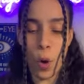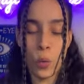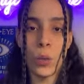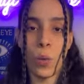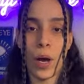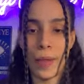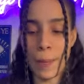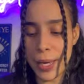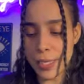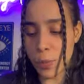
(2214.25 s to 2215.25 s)
only one
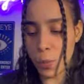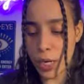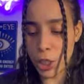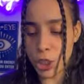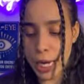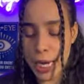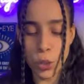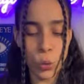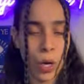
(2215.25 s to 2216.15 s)
that makes them want to change,